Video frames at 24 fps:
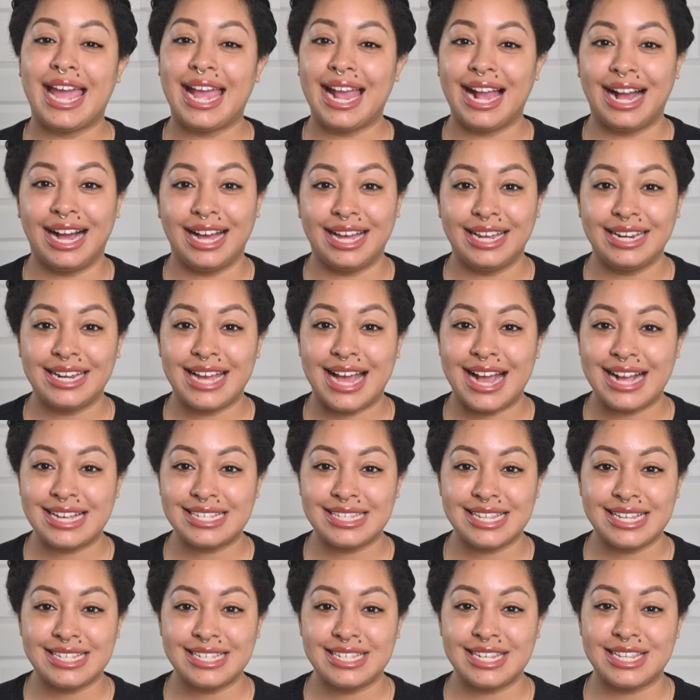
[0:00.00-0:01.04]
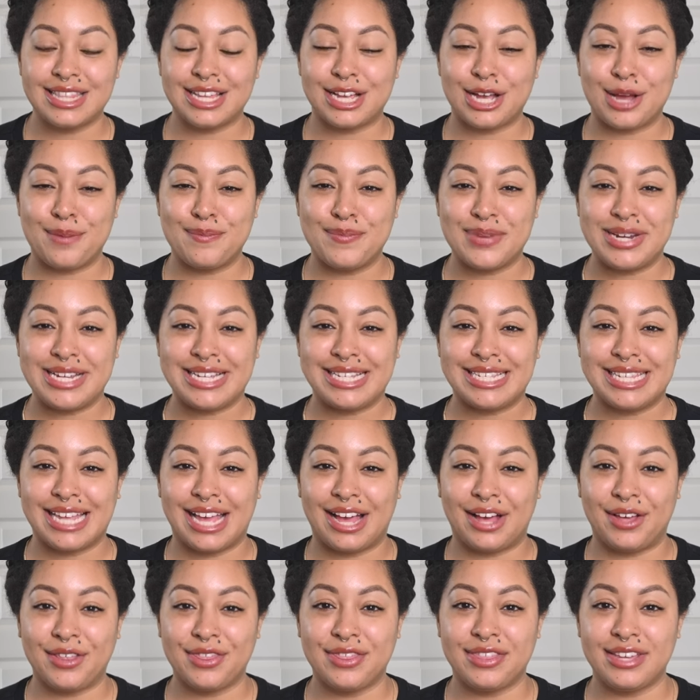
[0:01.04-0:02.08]
and access to the company's
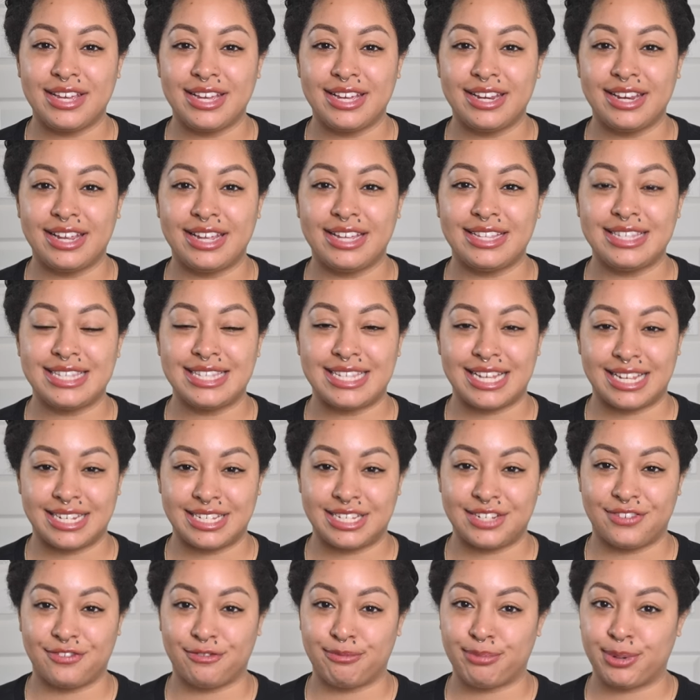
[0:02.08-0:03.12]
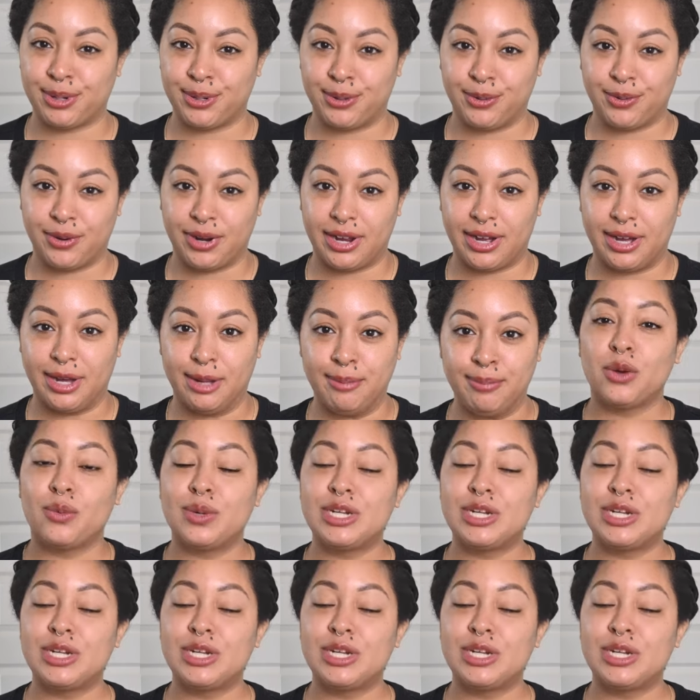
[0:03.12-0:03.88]
healthy incentive program,